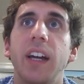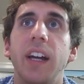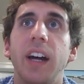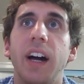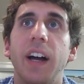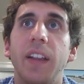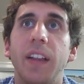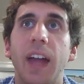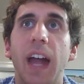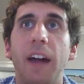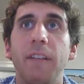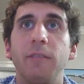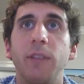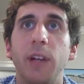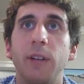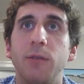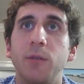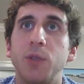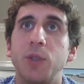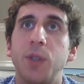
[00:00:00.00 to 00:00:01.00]
They have
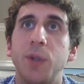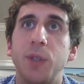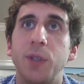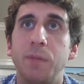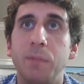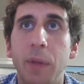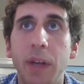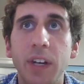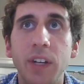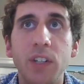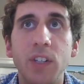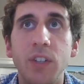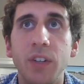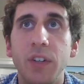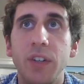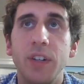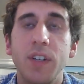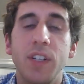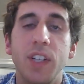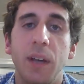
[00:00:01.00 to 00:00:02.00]
levels known as
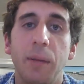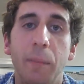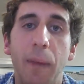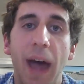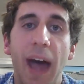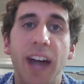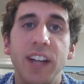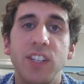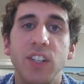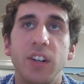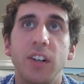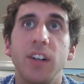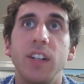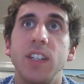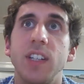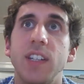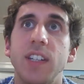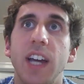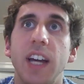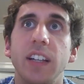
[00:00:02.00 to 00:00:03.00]
ministers, ambassadors,
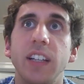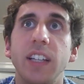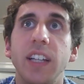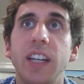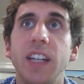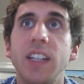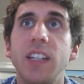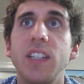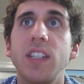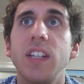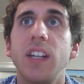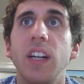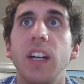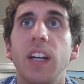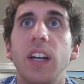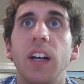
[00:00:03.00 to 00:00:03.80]
and delegates.